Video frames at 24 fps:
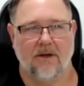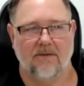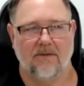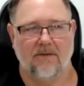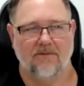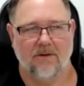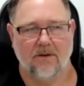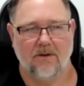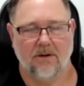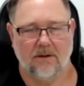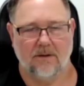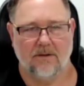
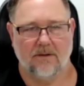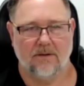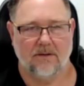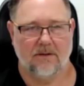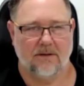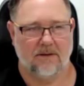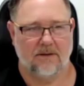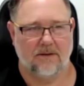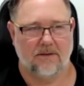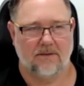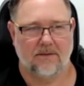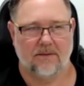I've got,
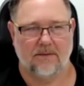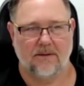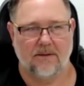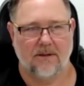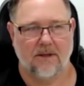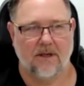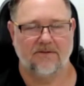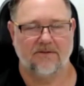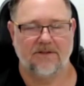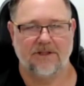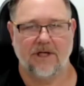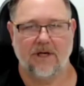
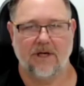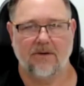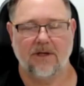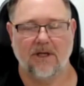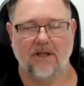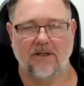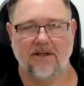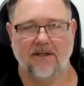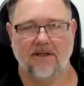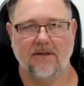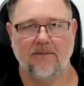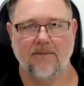I've shown
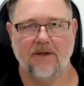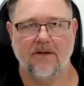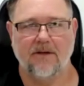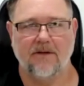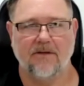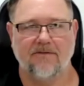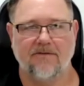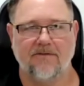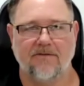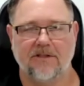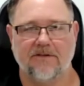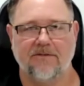a little bit of
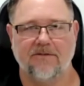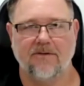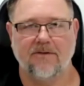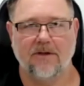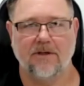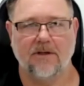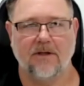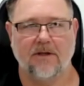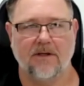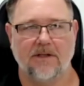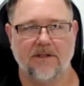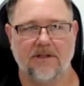the fish
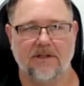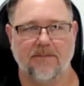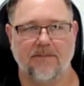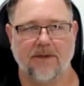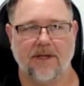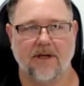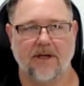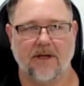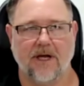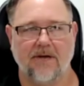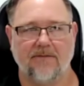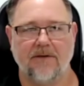fertilizer,
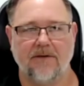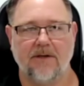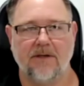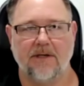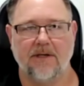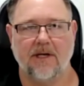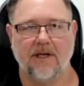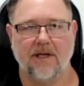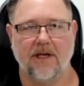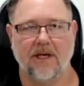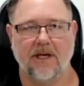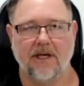but I haven't
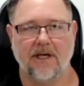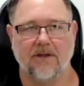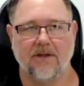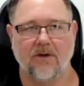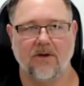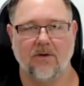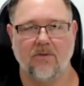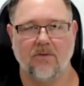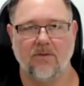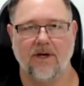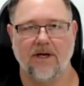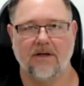done a
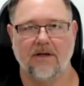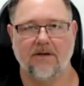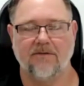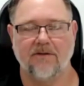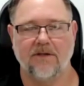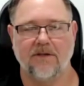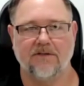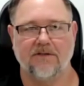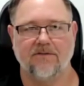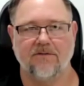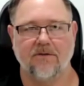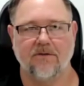direct
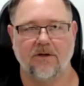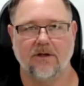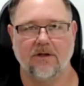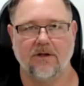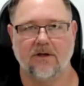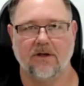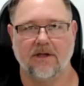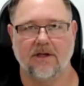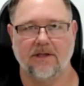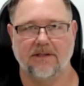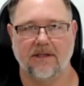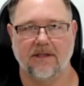fish
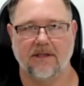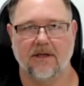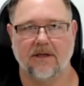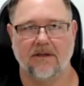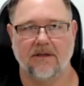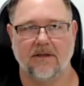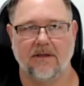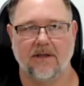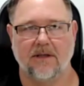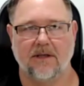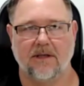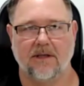fertilizer
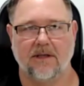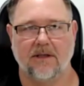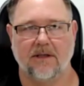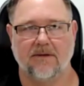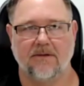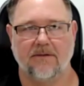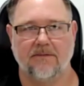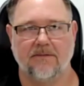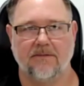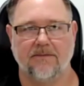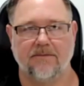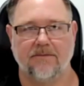
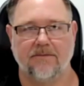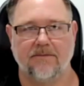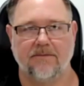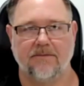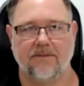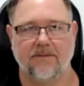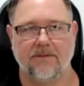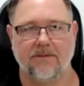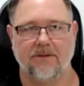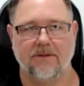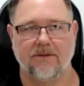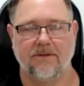
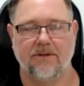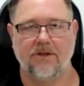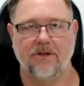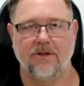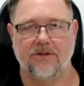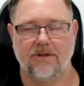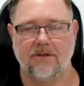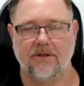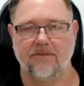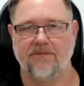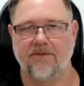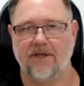
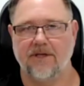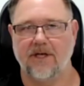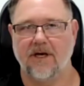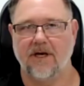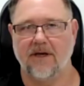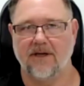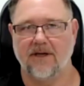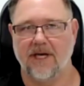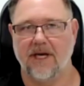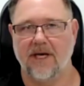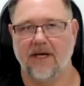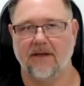YouTube video
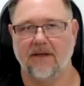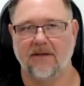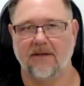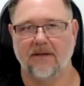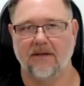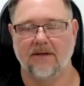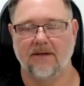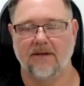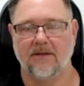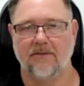yet.